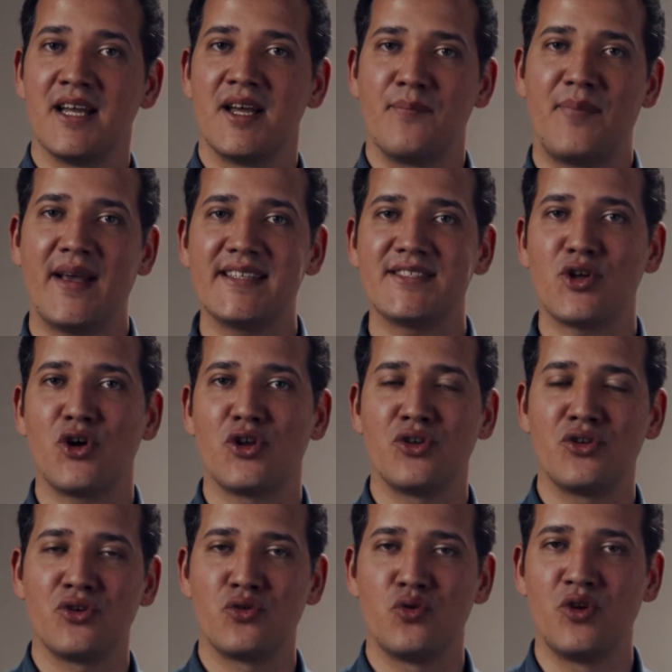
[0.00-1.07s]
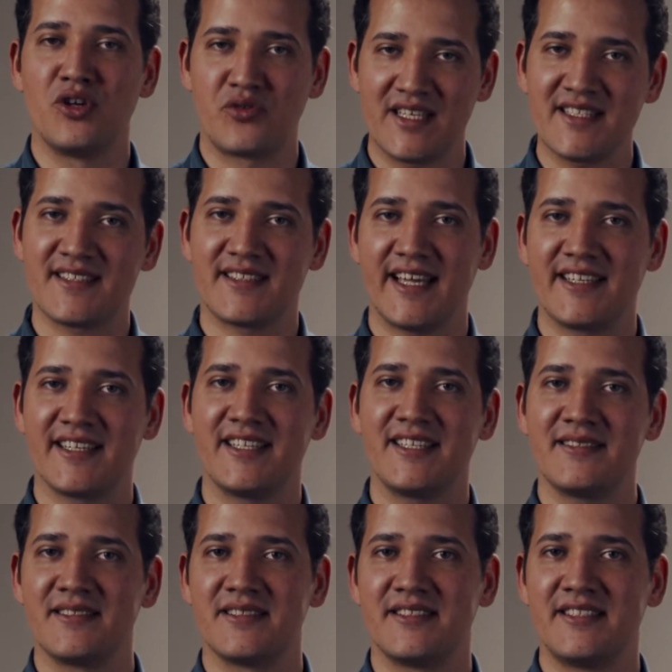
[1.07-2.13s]
Based on Google Trends
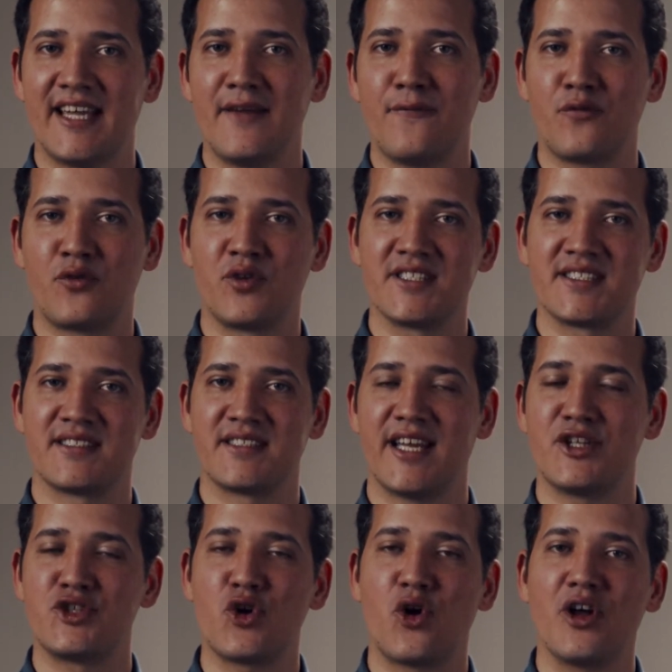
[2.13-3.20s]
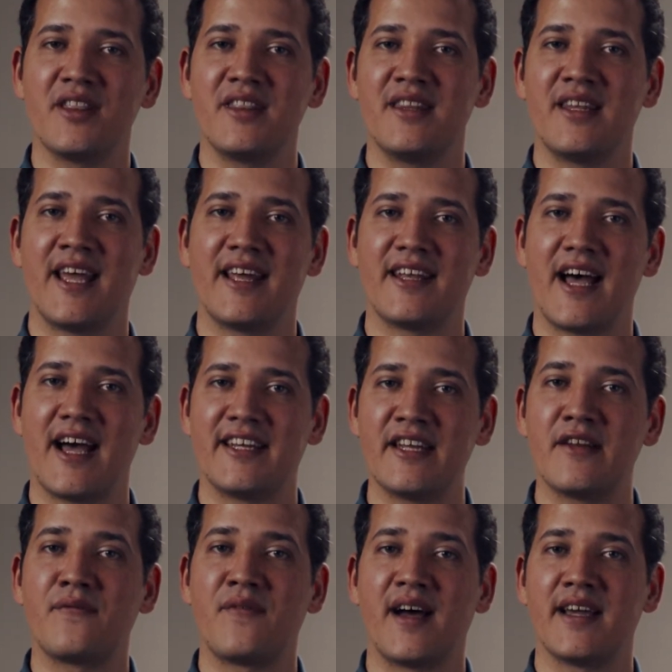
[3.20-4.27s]
data, Dave, Chris, and Jordan had
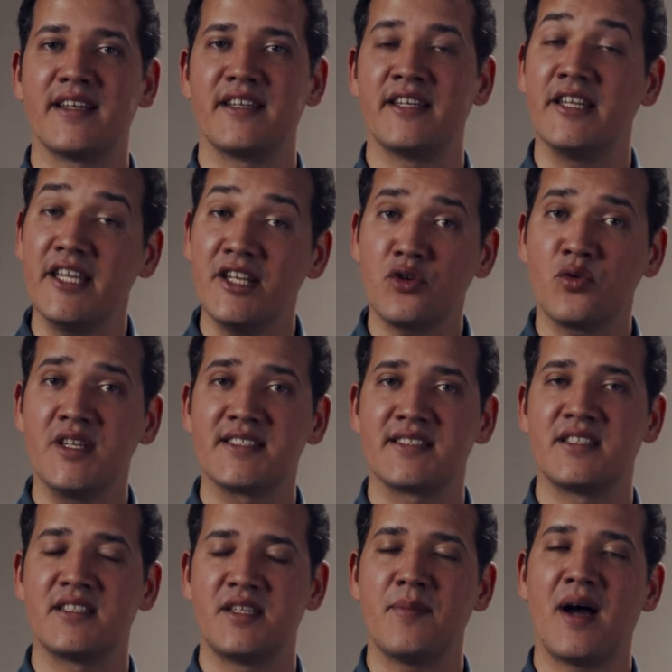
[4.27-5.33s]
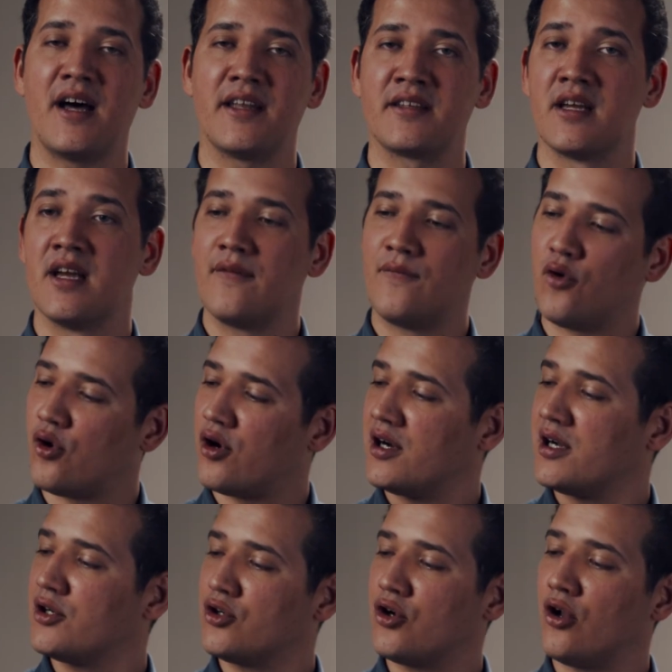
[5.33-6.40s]
identified an increased demand
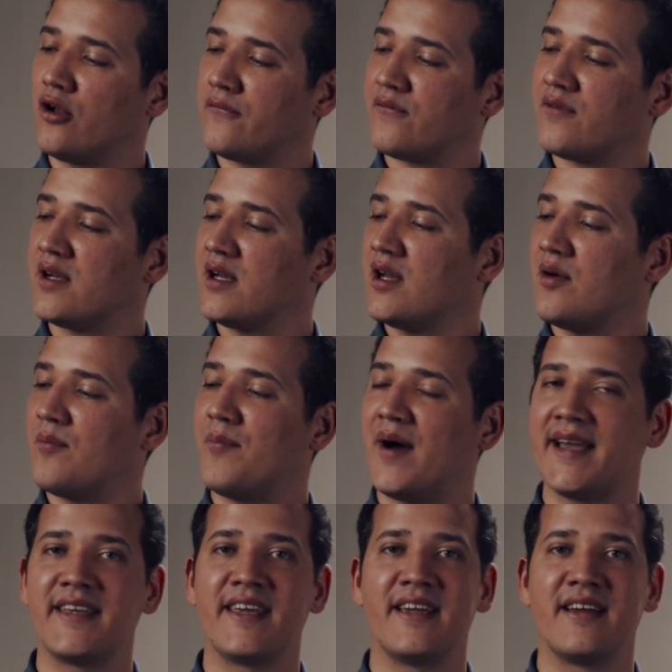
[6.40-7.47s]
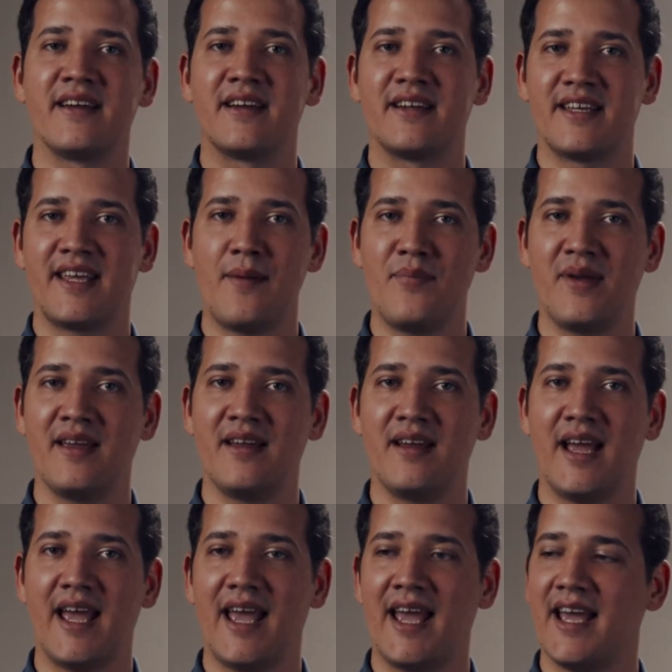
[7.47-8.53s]
for golf, biking,
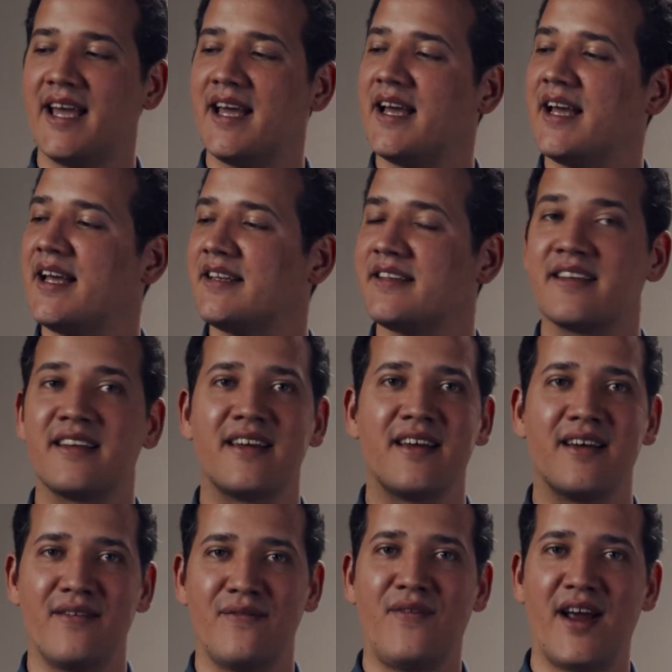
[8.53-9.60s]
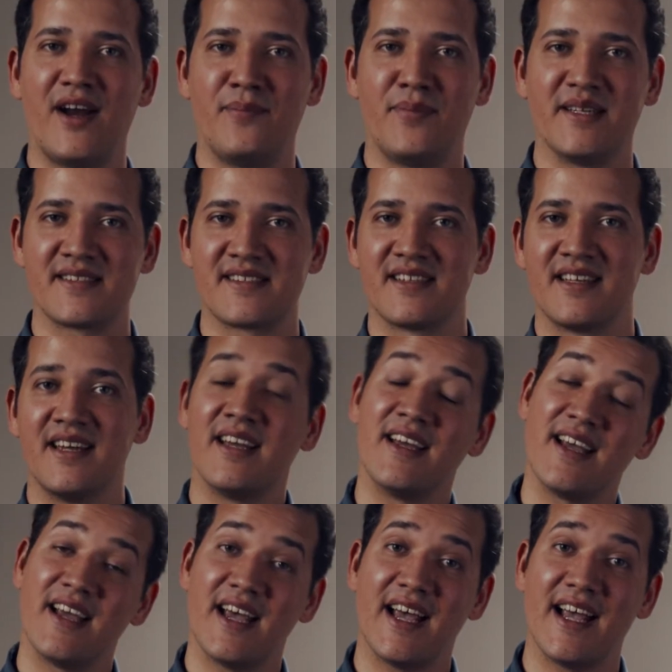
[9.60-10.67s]
camping, and fire pits,
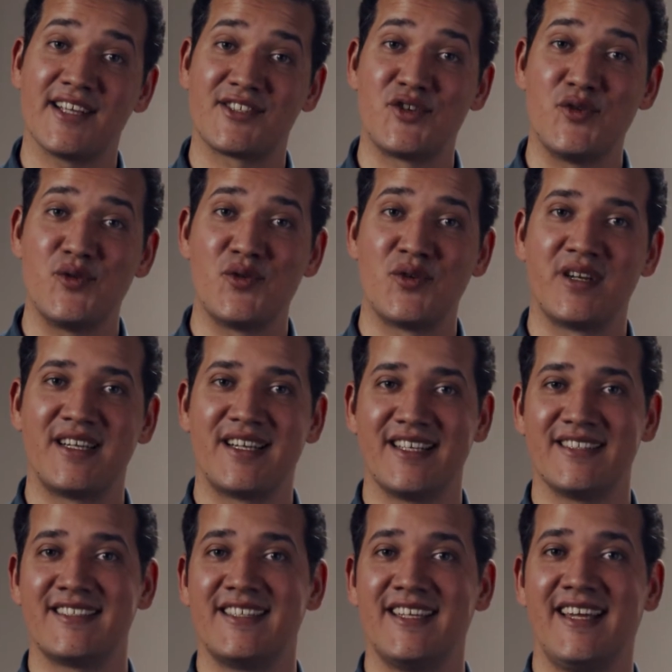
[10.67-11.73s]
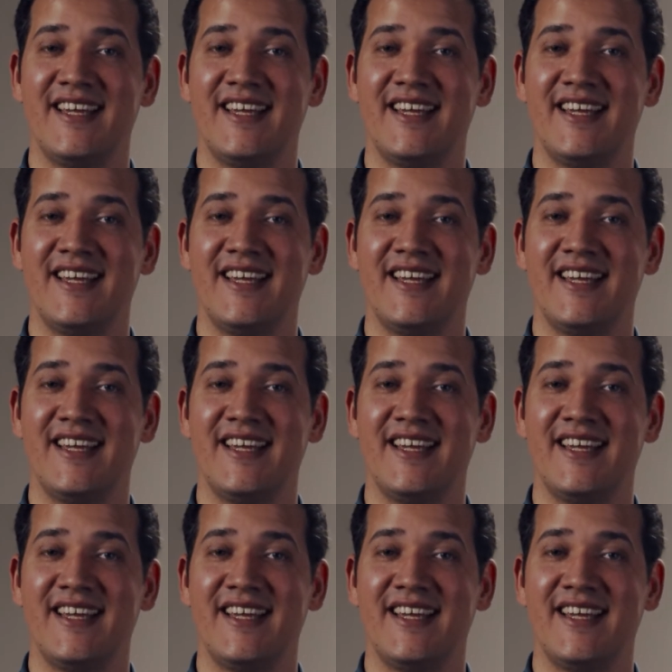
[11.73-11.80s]
as you can see